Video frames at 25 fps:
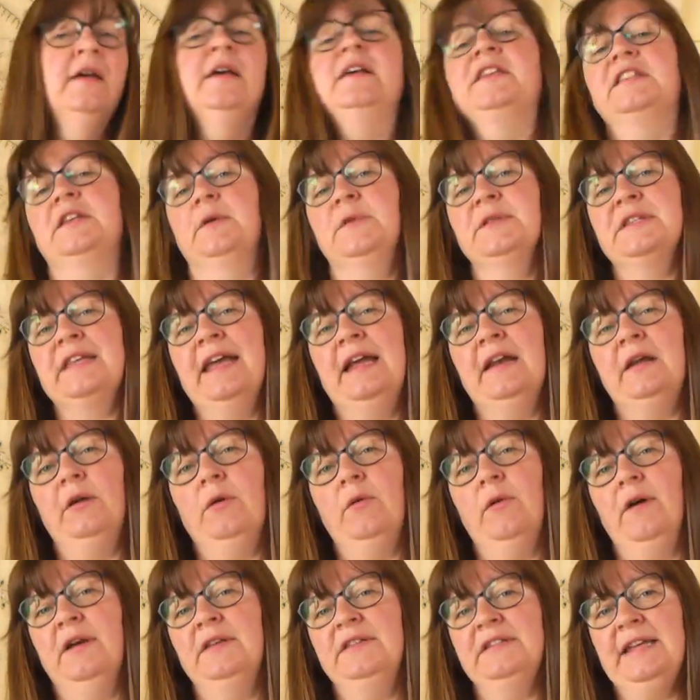So it's getting
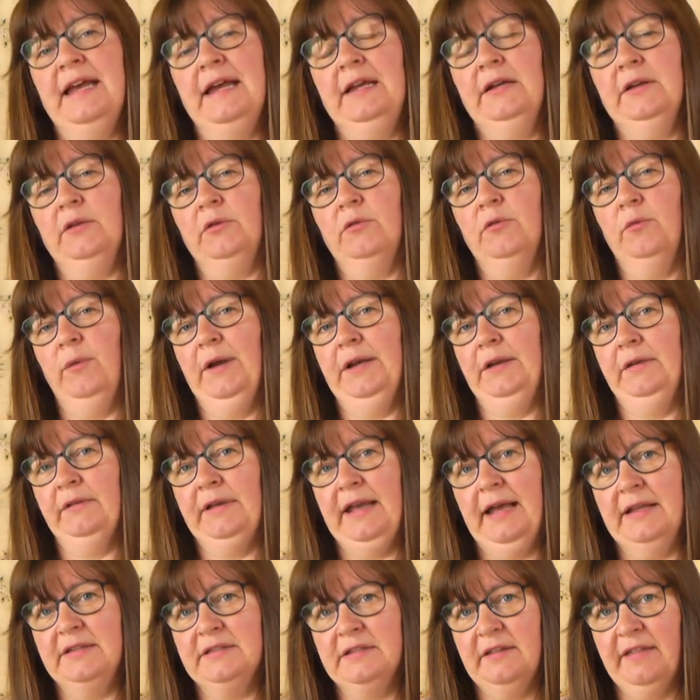quite technical when you
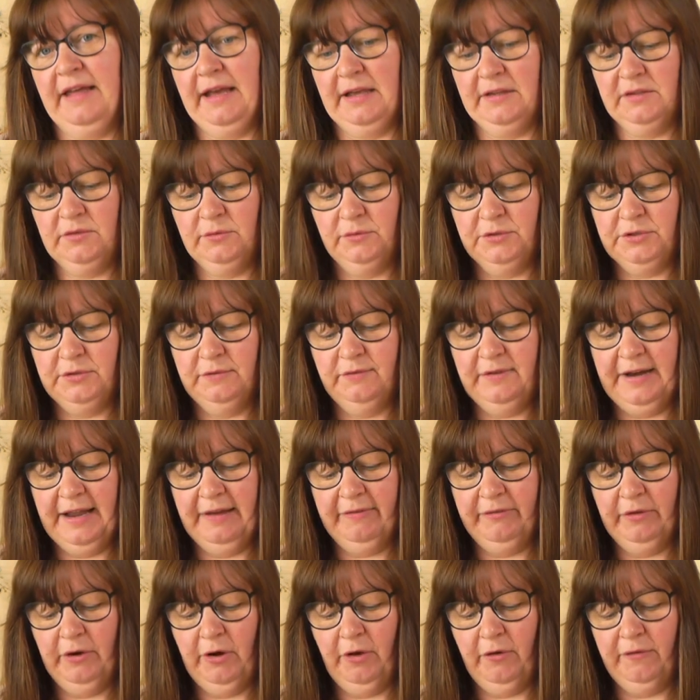get to that sort of
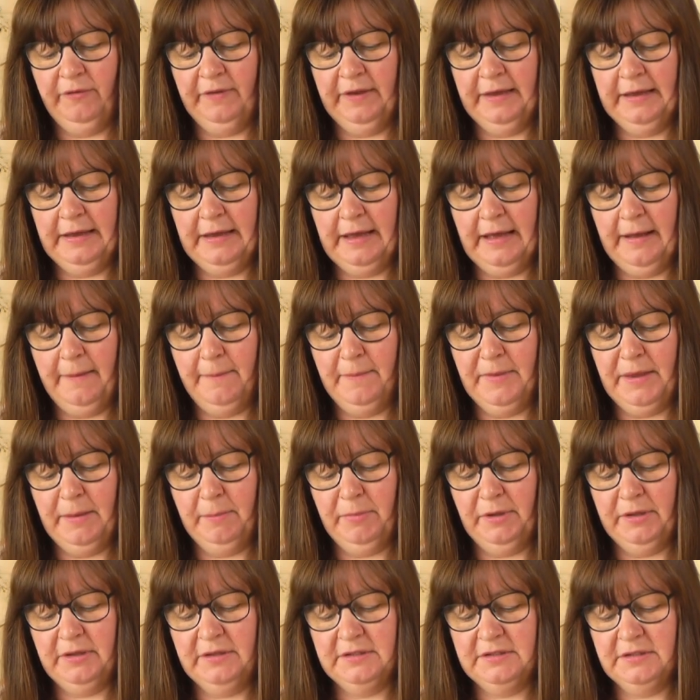level of it,
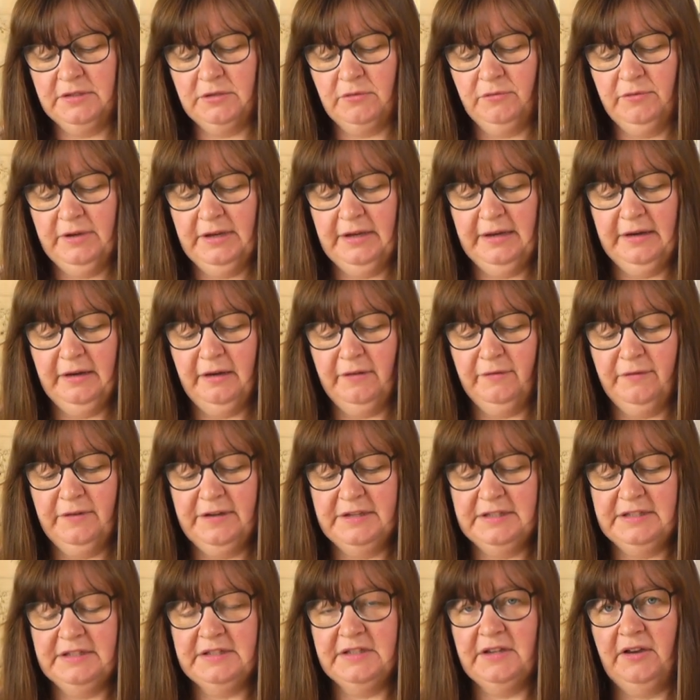but this is a really lovely
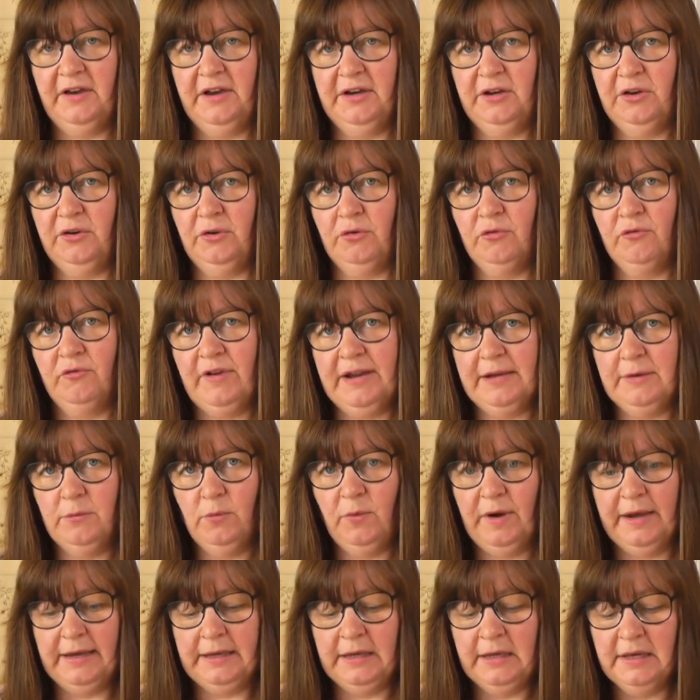design and a great
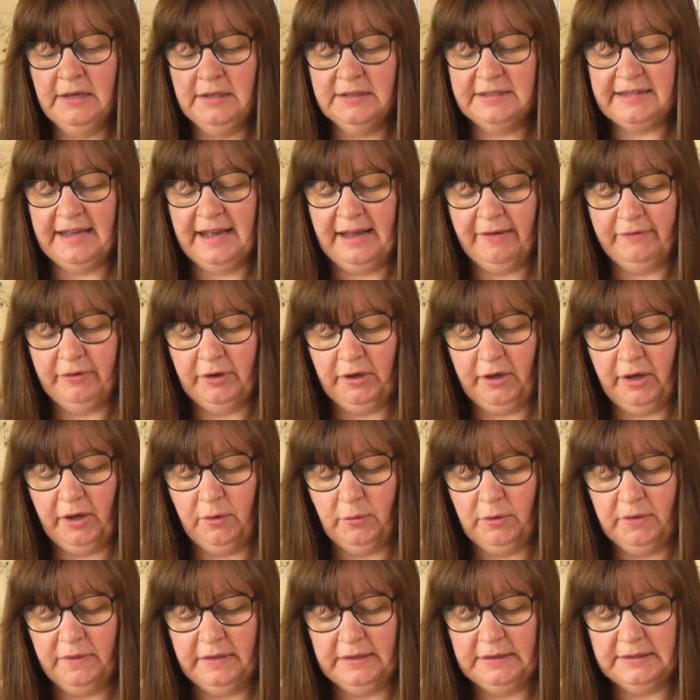way to have a go
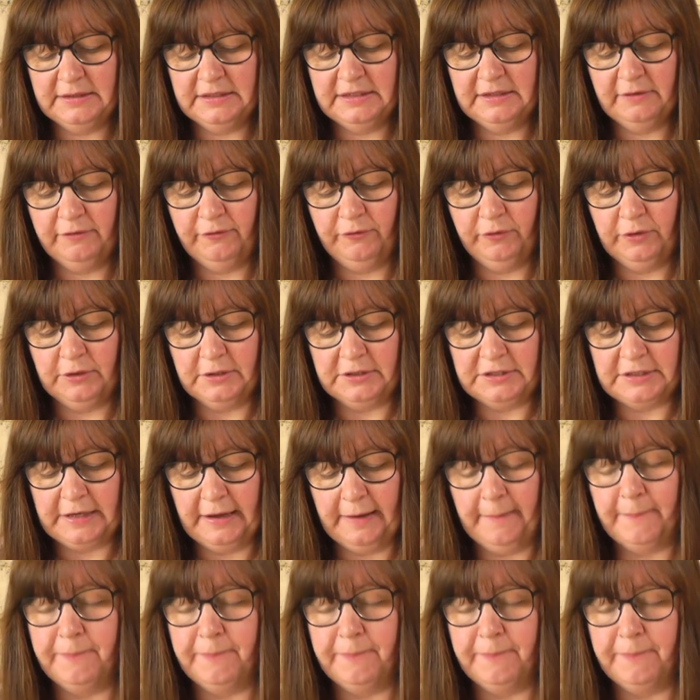at these different